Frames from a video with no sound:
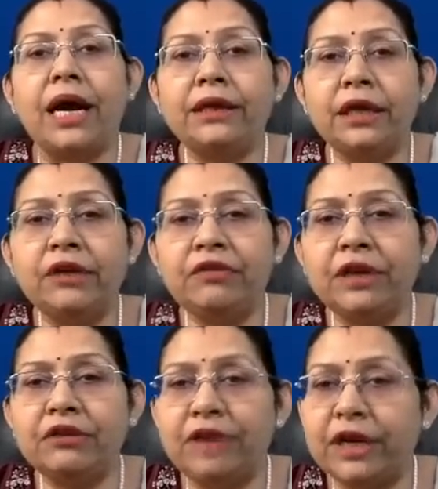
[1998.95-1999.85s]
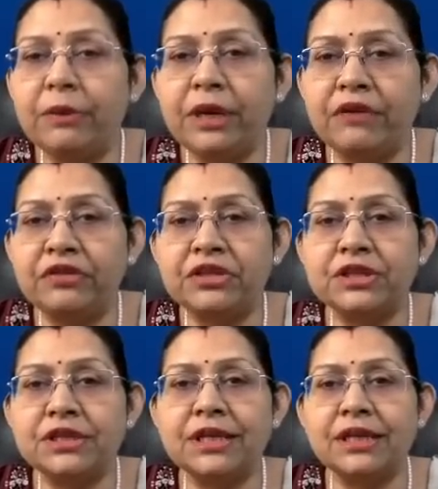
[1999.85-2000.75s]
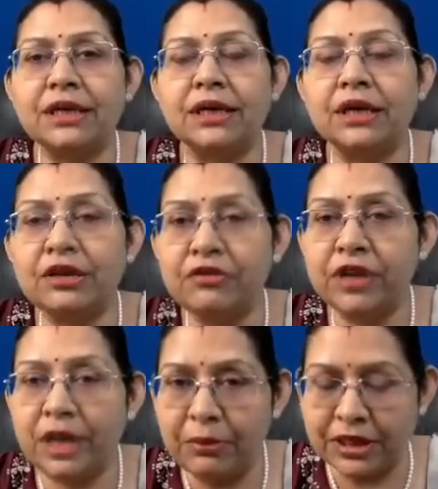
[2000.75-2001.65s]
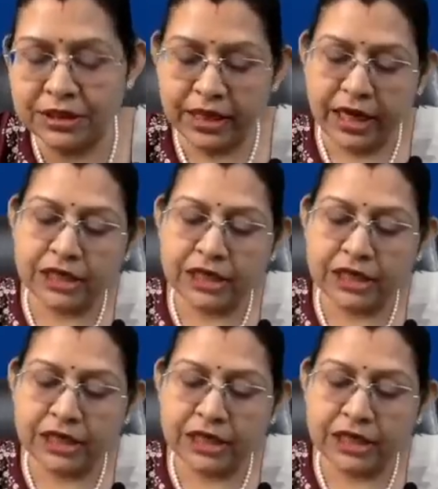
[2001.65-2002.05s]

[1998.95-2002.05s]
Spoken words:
identify the vitamin deficiency in the given image.